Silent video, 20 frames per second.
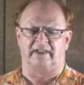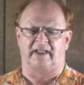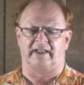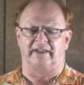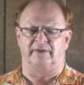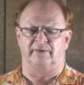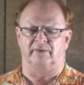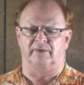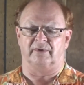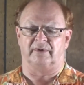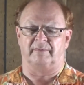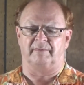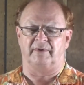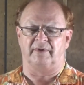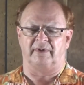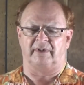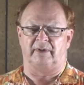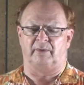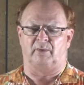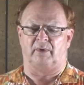annual
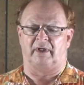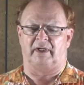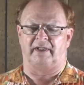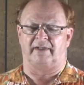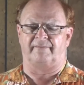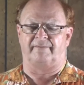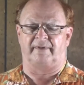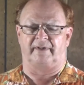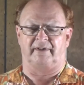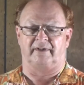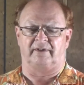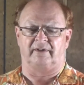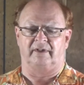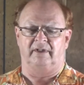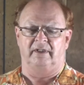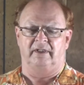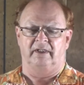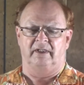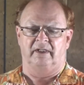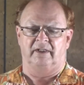community-wide event
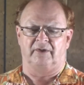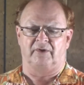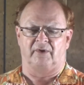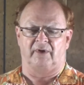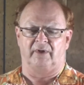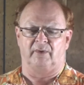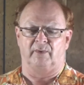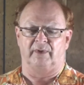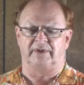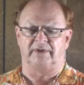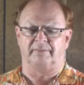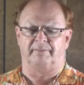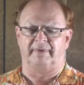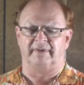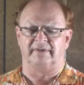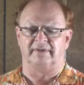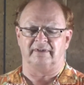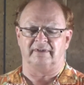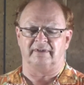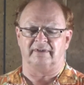during which
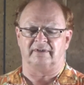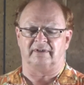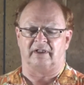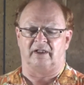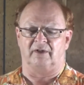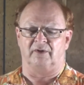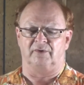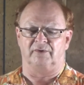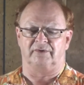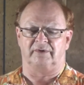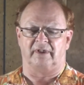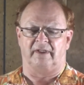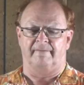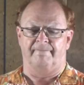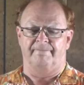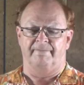businesses closed